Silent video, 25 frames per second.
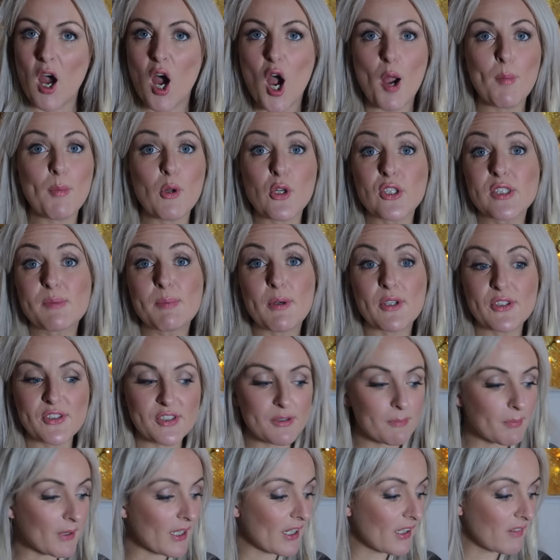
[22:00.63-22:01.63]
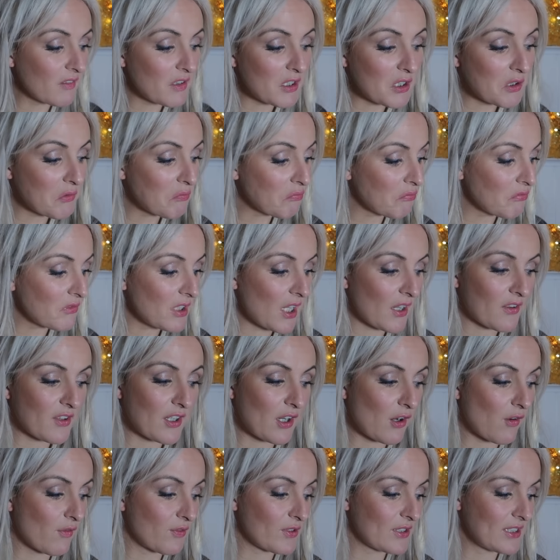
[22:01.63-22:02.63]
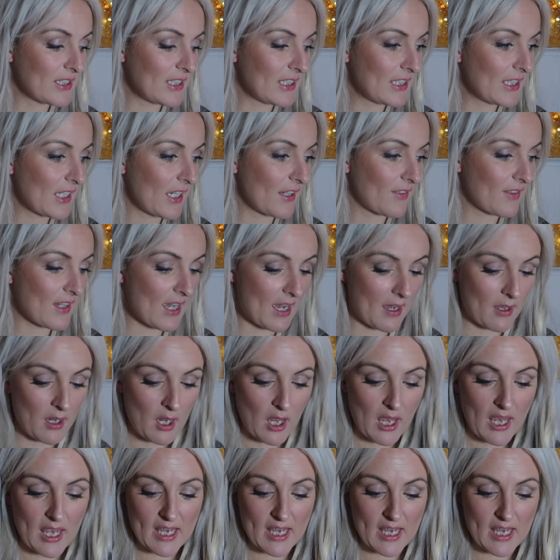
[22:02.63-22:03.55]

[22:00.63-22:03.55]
I'm not sponsored by them, nothing obviously like that.